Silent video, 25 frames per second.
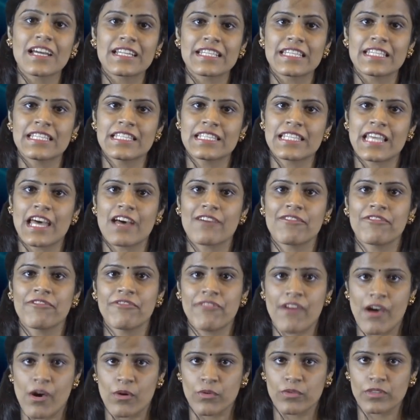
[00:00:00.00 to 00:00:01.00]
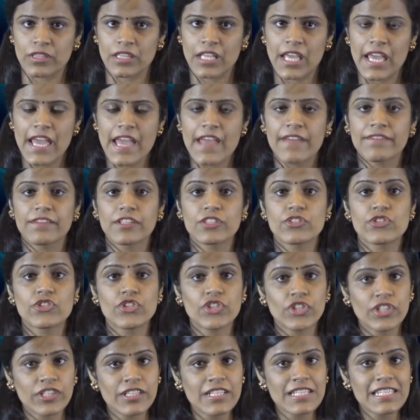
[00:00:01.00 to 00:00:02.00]
studies have found
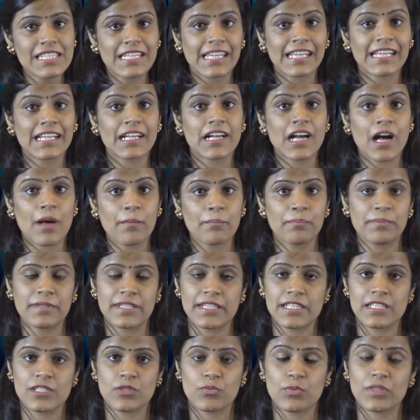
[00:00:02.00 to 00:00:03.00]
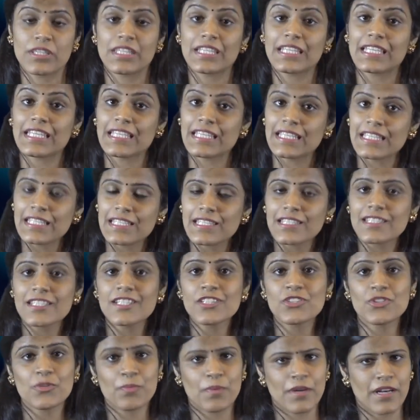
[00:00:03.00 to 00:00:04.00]
that chairs in companies with
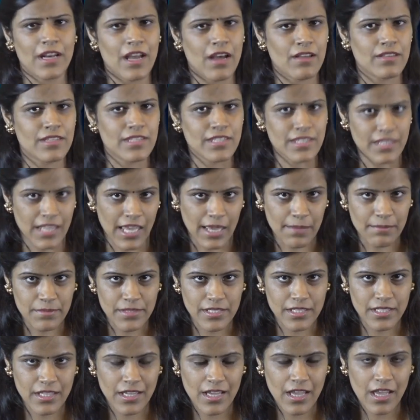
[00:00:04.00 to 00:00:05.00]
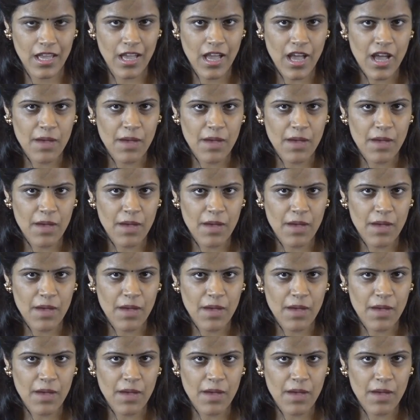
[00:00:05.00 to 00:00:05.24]
easier to pronounce names